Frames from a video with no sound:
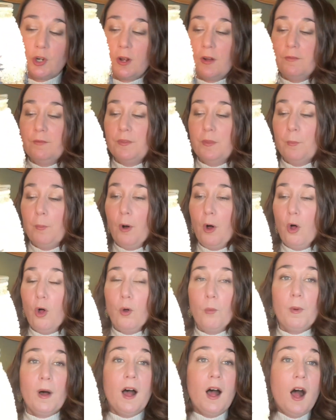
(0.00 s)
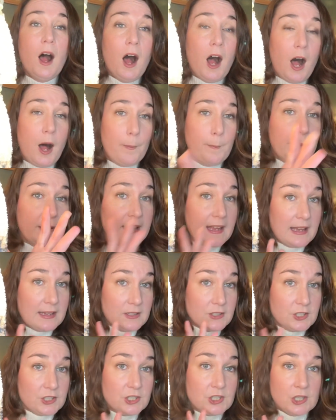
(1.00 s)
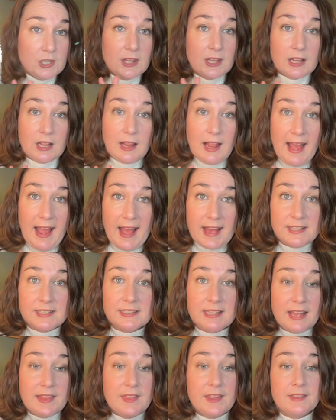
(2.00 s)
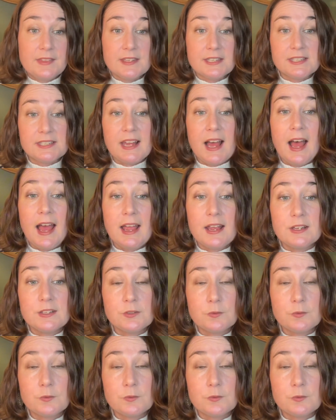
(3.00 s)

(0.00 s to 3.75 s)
of the bulb up against the glass and then the size,